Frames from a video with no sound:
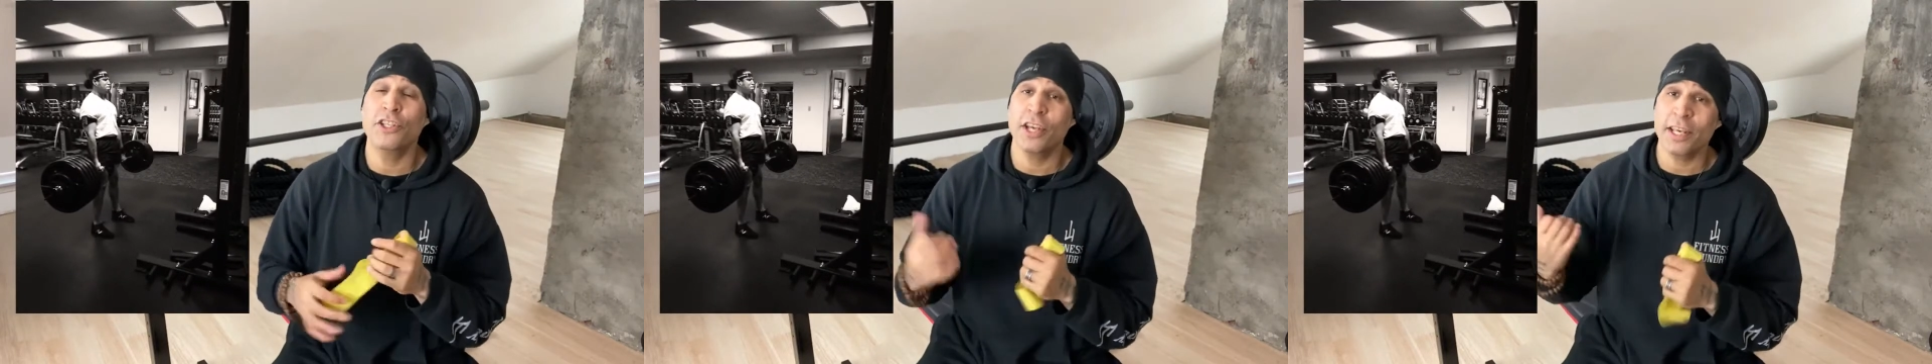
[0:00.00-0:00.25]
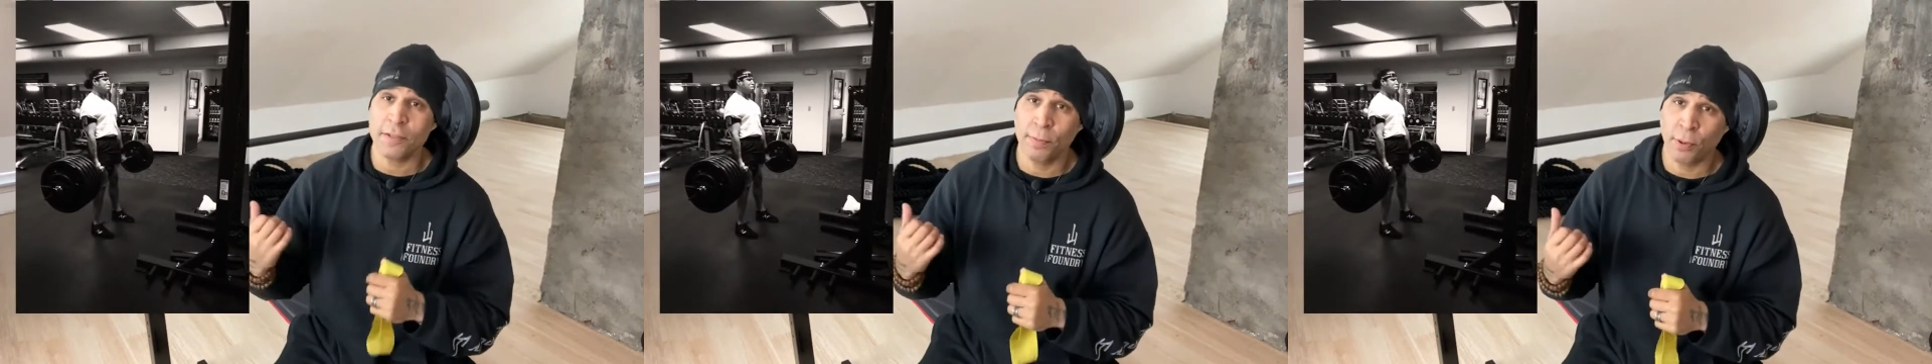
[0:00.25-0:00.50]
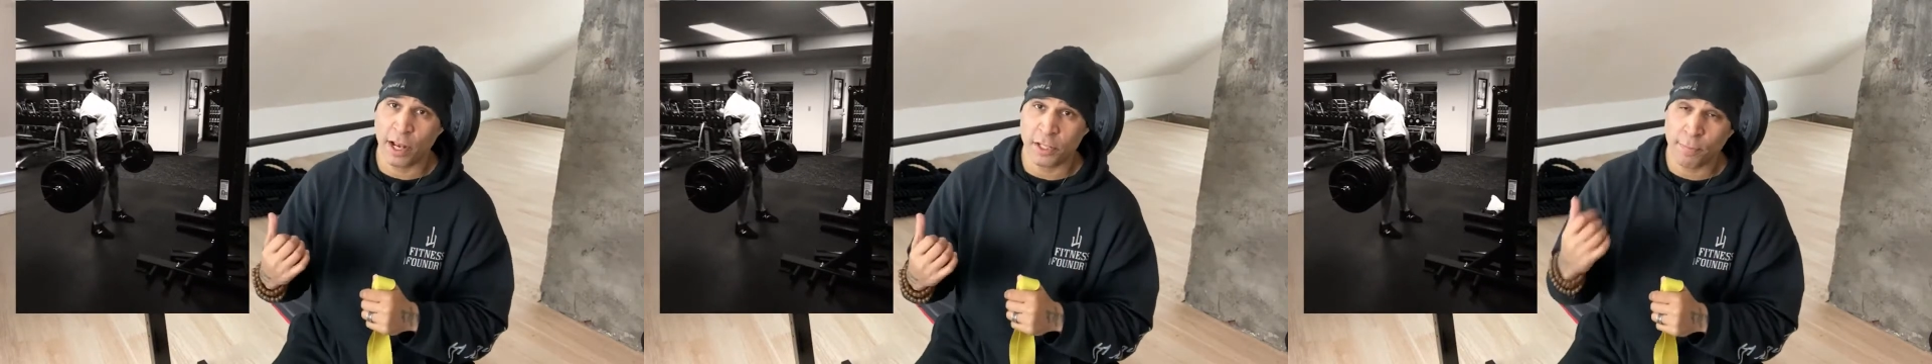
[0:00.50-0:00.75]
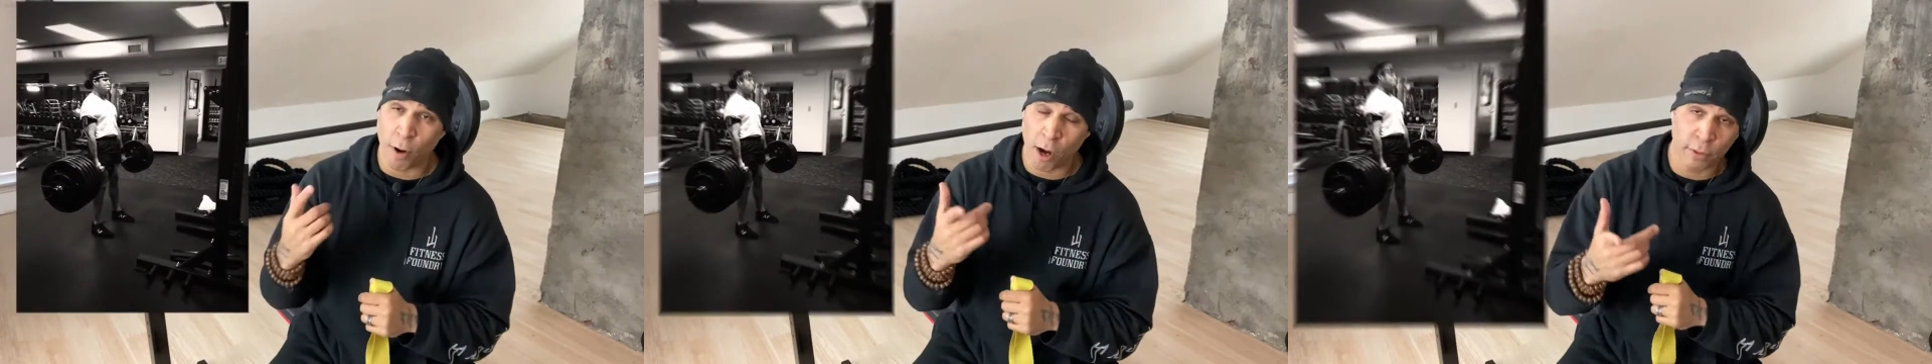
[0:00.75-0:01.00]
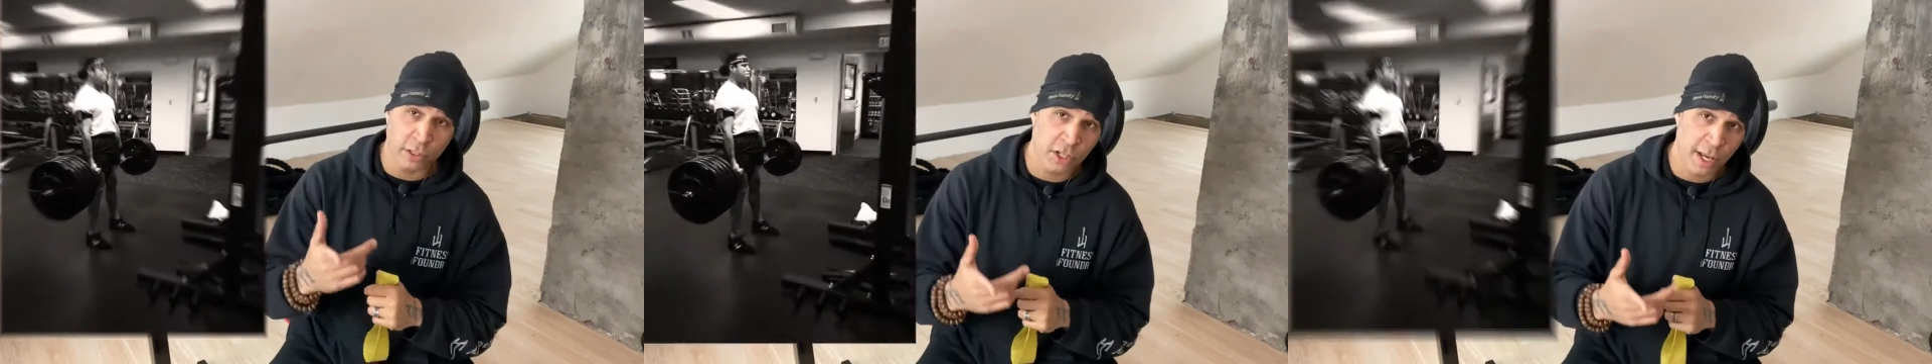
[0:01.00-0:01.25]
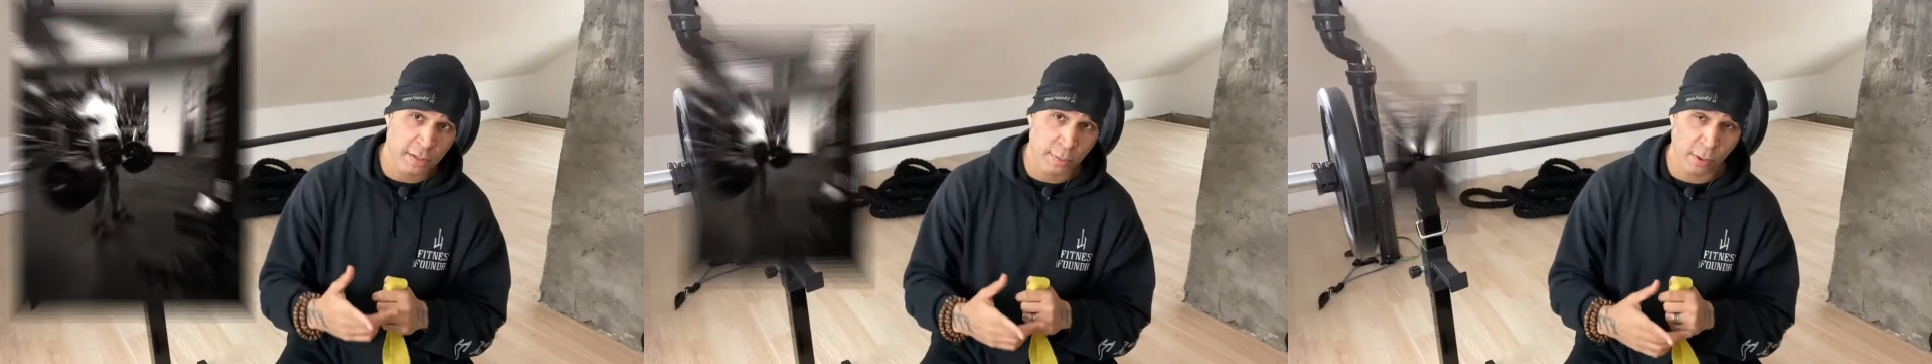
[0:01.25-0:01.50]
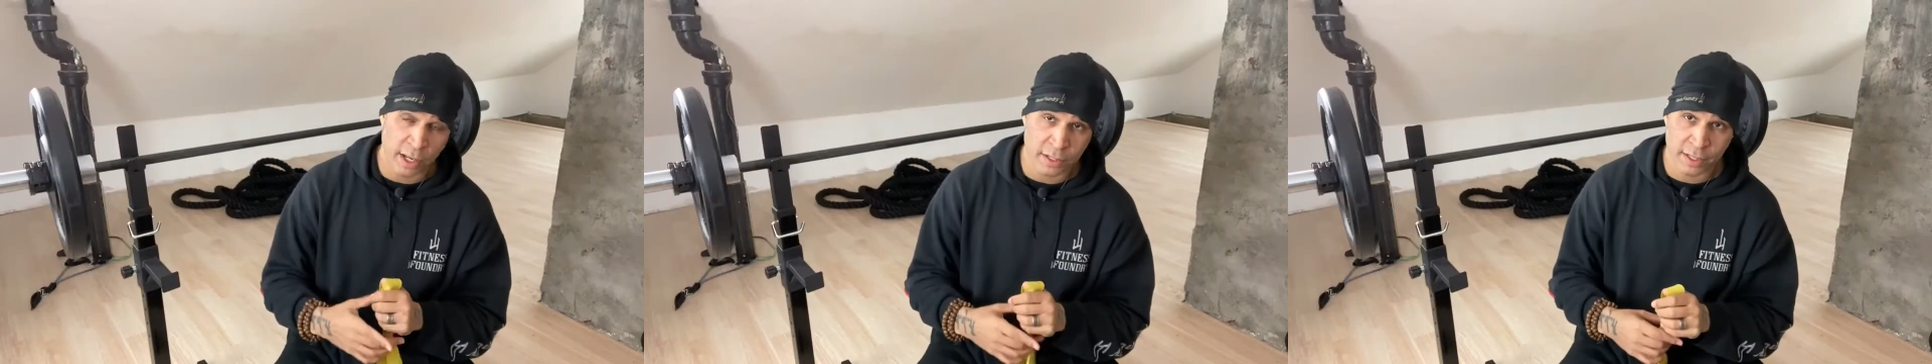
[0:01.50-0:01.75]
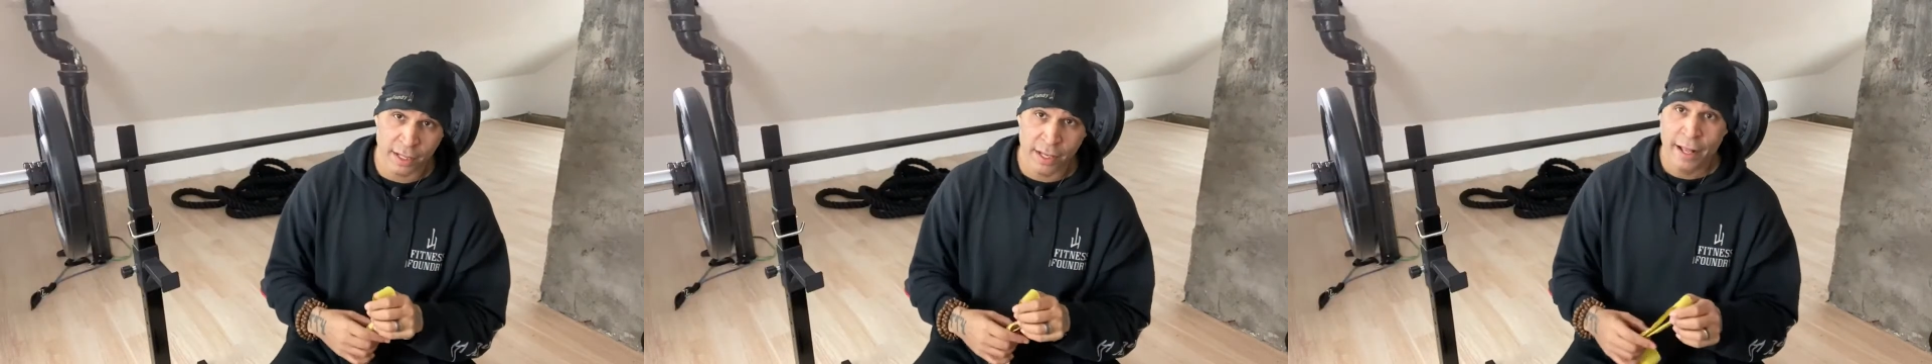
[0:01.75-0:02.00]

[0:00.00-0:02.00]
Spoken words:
chest press, barbell chest press,